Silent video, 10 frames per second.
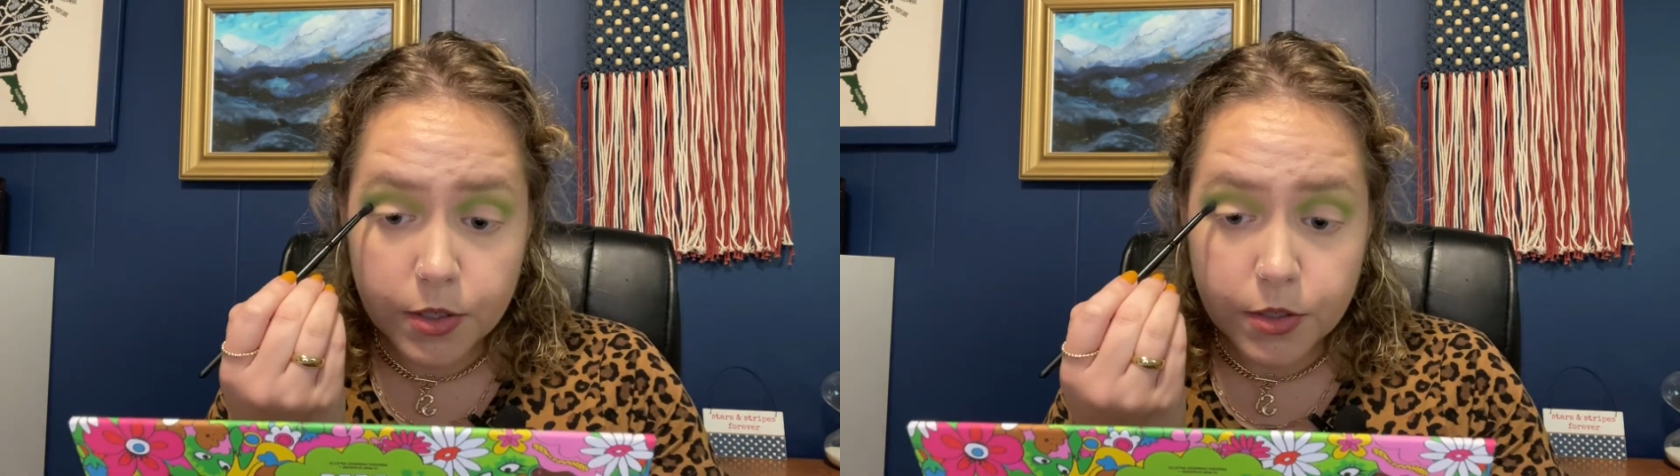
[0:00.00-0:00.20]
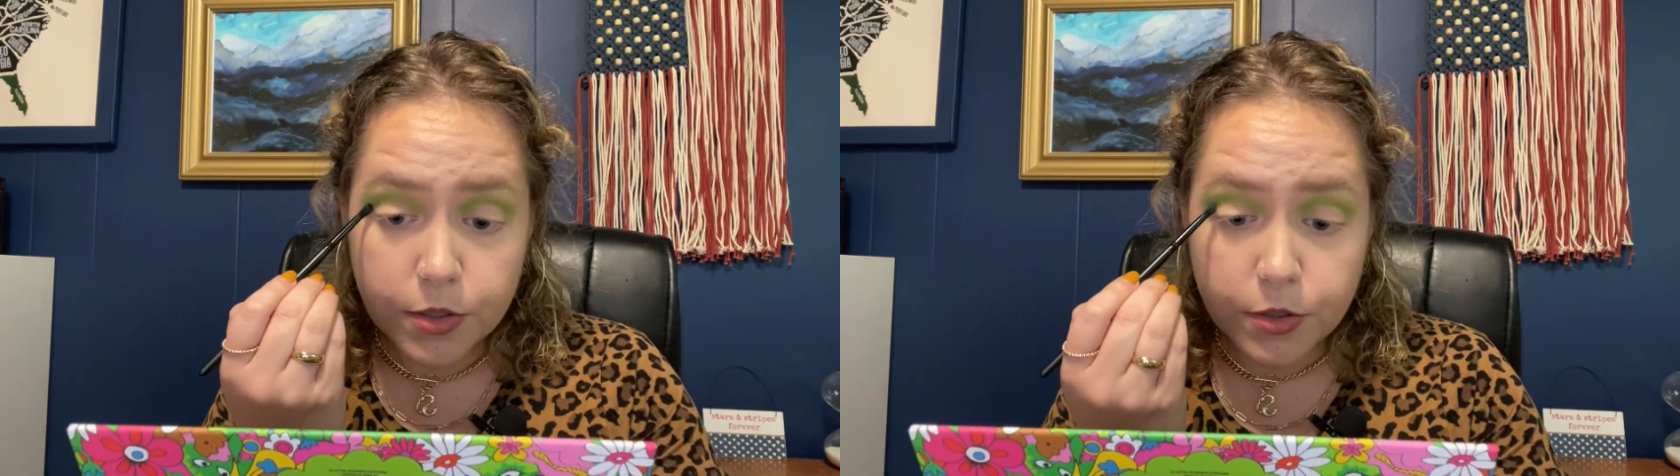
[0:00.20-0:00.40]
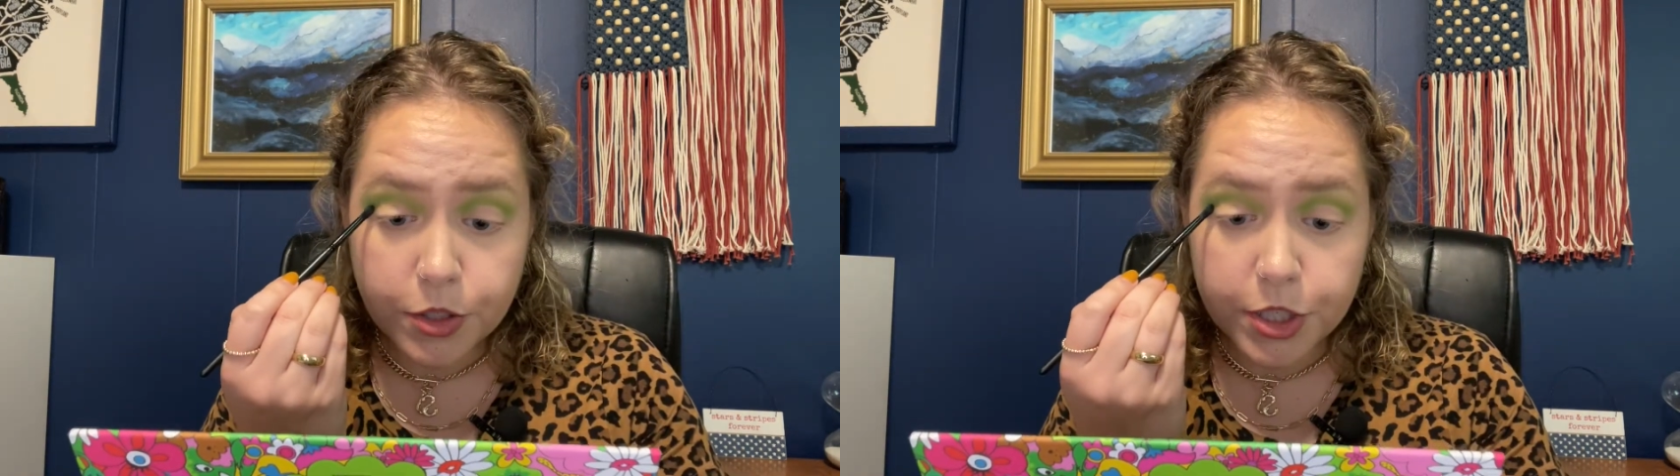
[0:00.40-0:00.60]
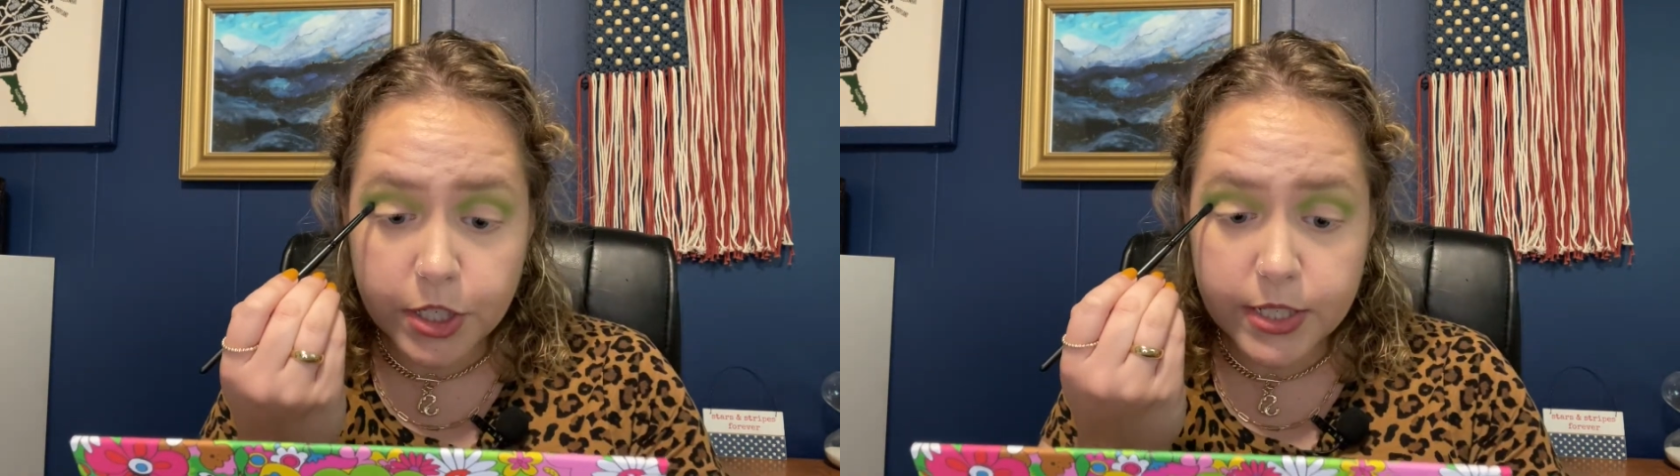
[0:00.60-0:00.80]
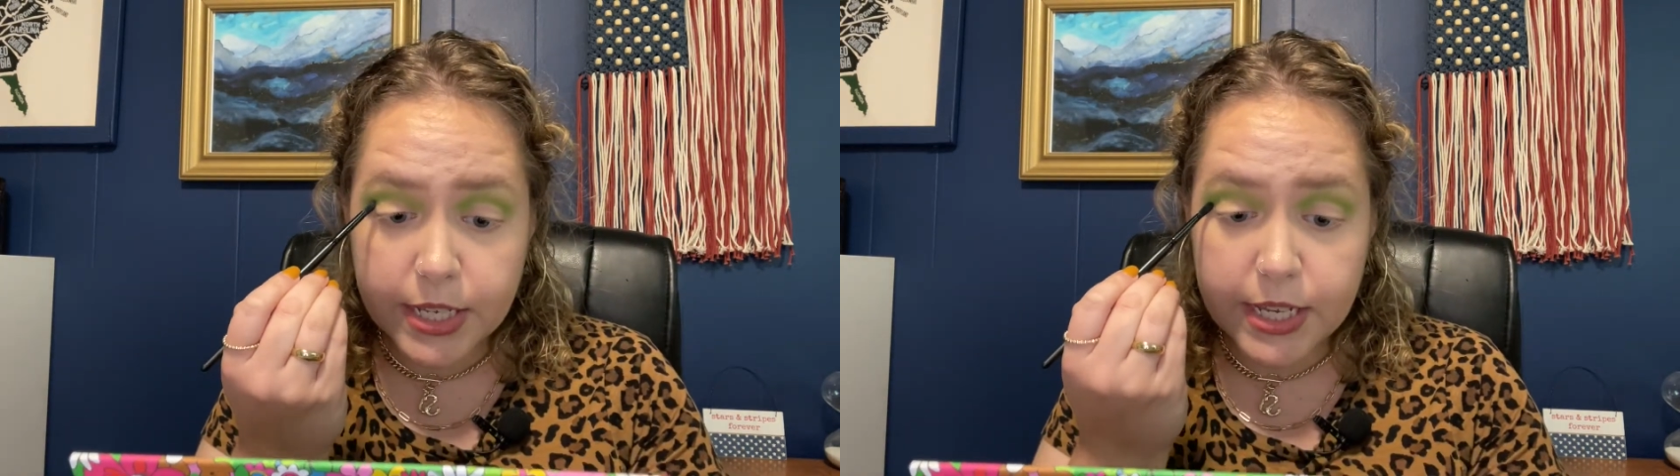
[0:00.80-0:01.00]
New
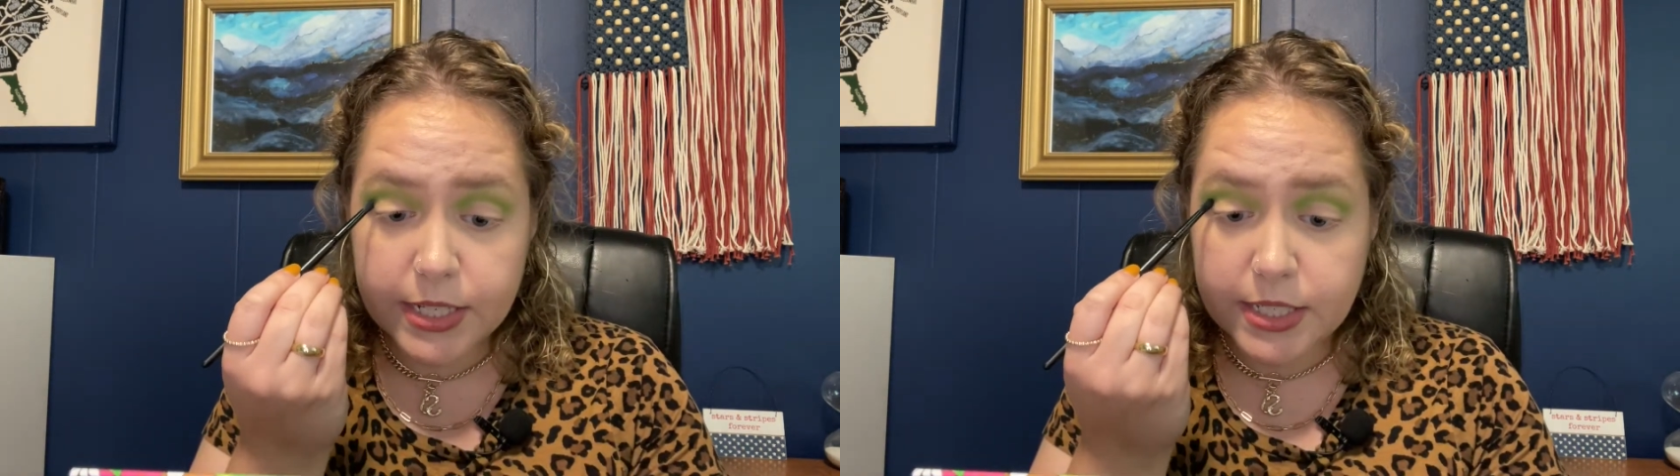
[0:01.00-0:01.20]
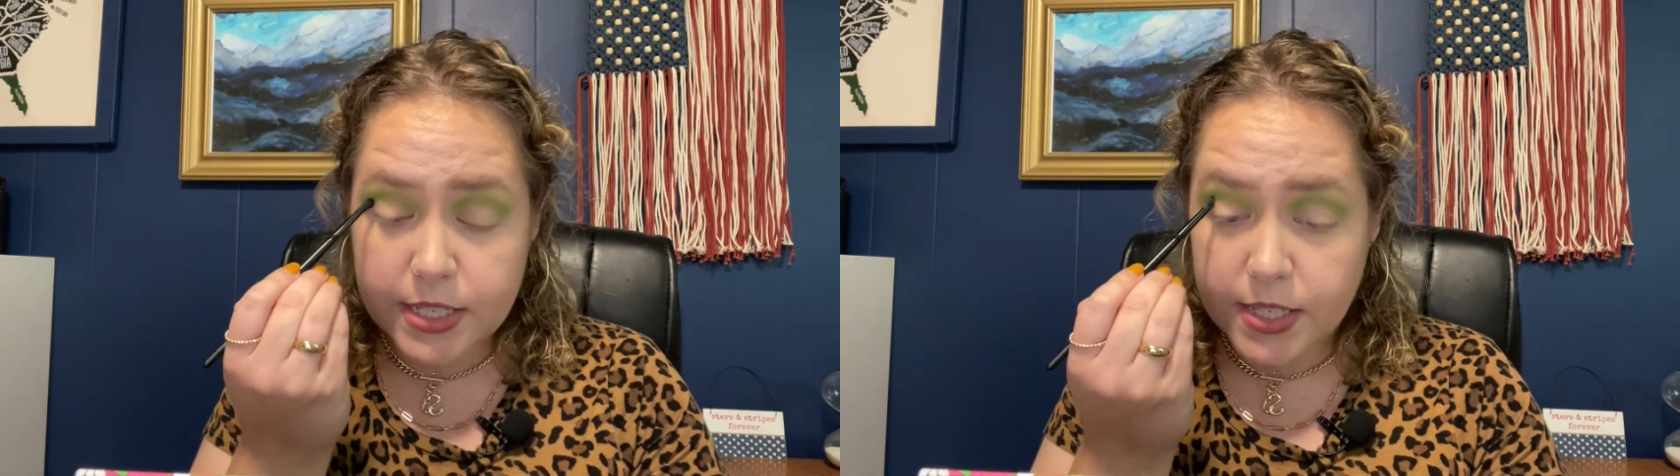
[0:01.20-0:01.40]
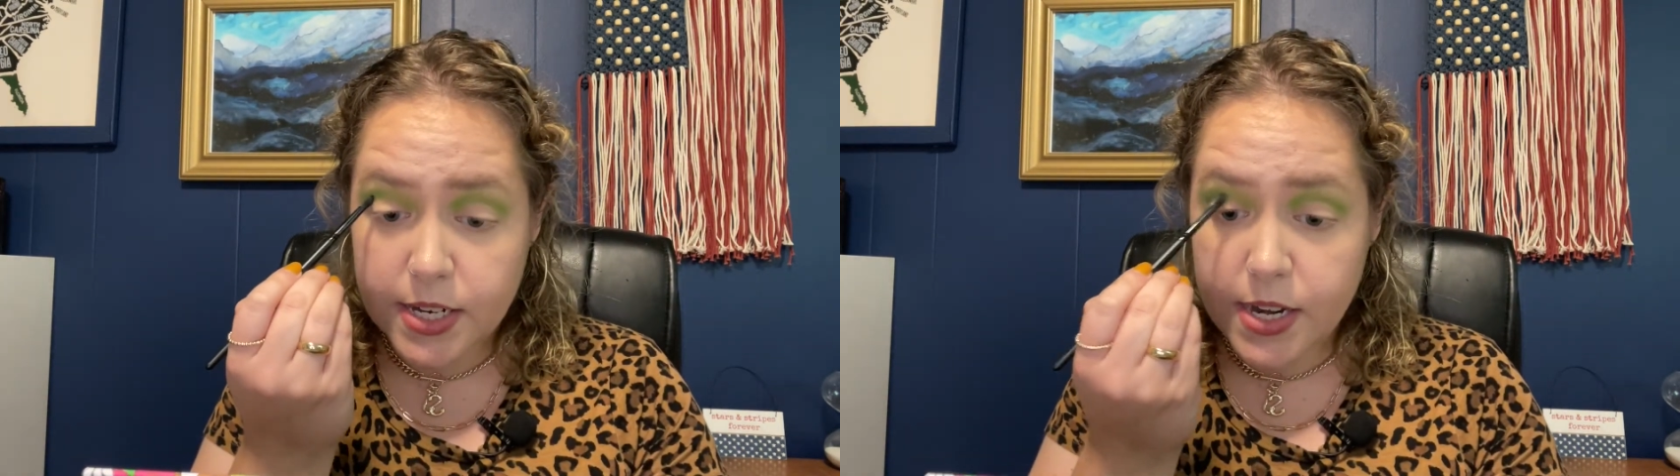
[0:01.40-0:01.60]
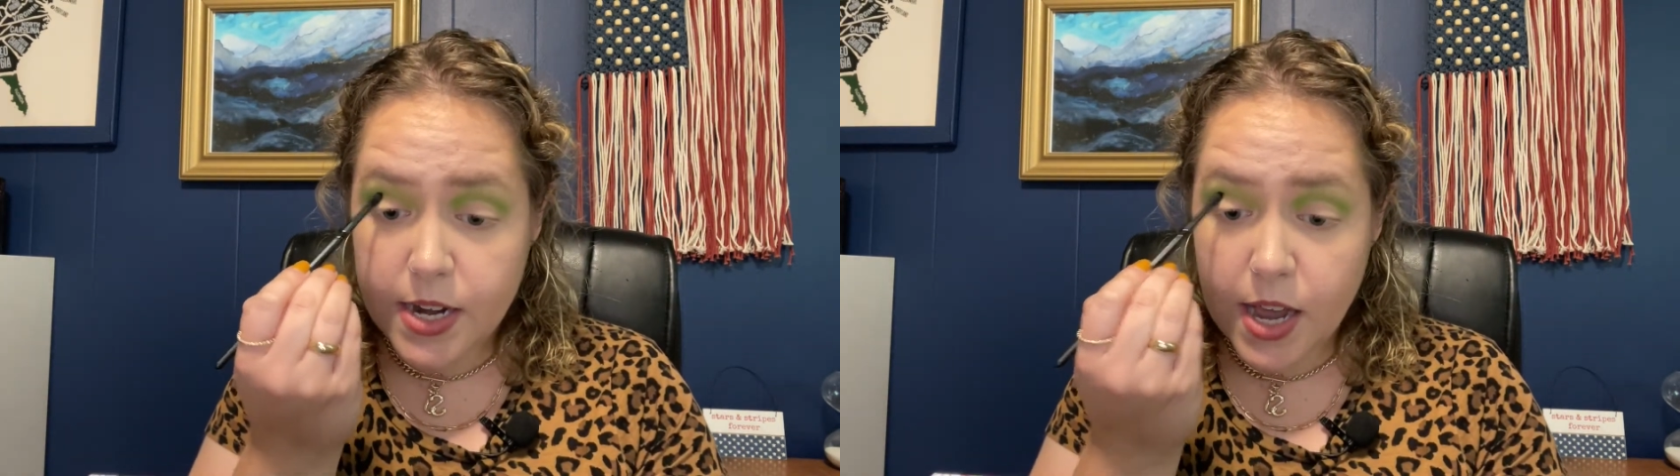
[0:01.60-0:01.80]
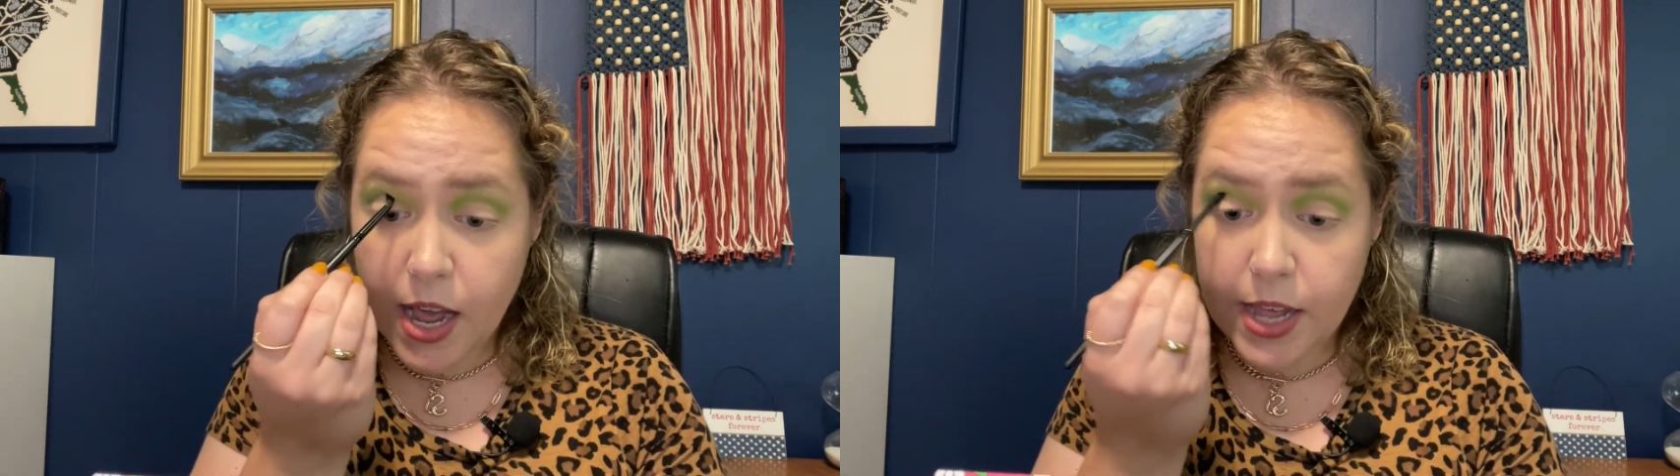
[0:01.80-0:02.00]
Jersey does
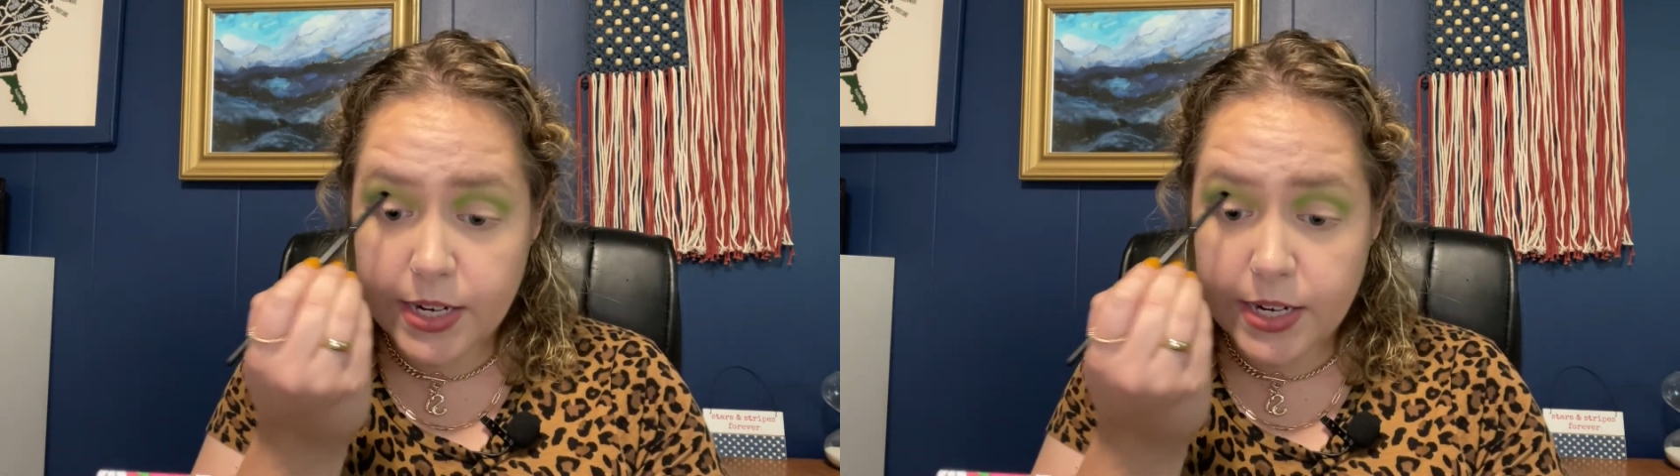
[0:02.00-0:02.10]
not